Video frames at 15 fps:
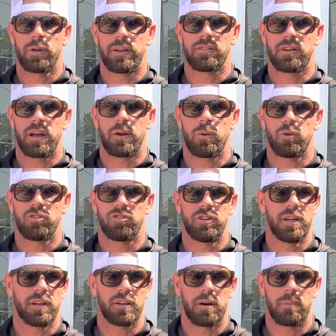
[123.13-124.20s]
That's kind of what she
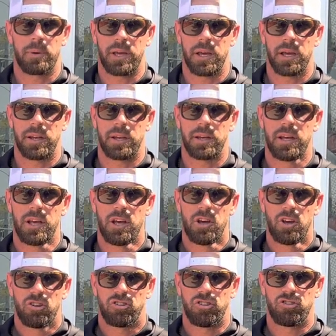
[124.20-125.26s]
did coming in, and
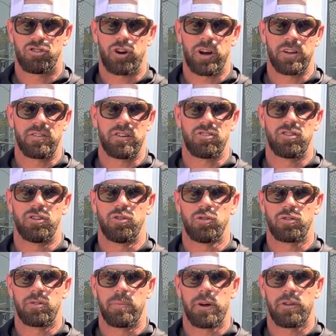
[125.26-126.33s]
she's transitioned to
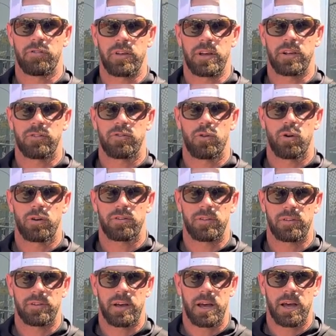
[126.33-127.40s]
do some other things for us at
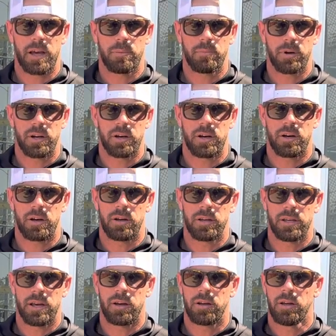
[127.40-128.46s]
the time. But
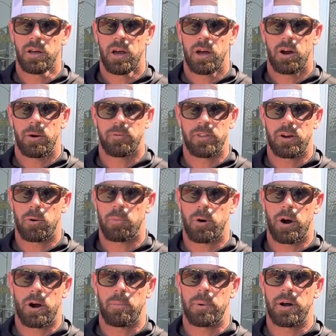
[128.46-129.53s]
I think her
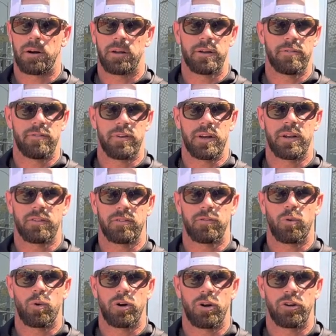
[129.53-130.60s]
primary event is
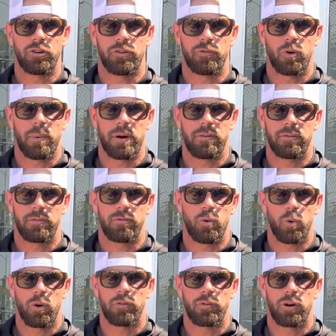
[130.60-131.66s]
the 400 4x4
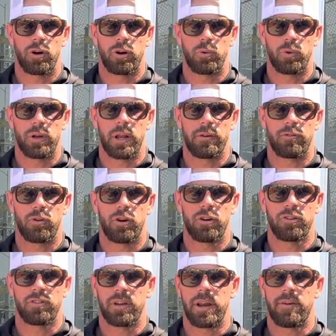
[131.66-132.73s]
relay for
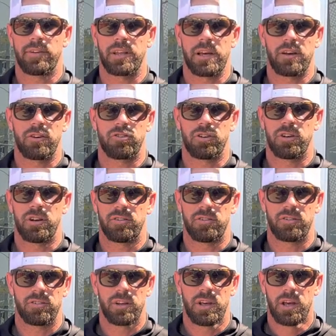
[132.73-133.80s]
us, and everything else she does
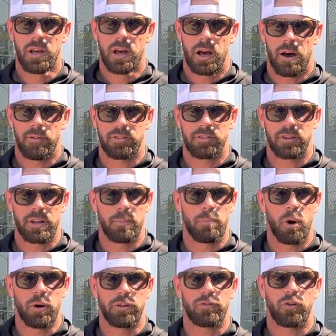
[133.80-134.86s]
is obviously a
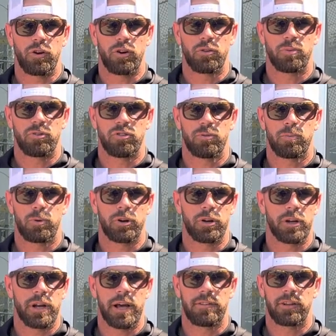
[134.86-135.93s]
bonus for us. But she's a pretty
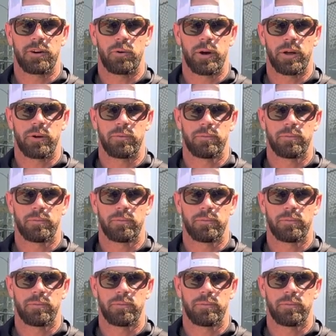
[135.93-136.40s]
good athlete around.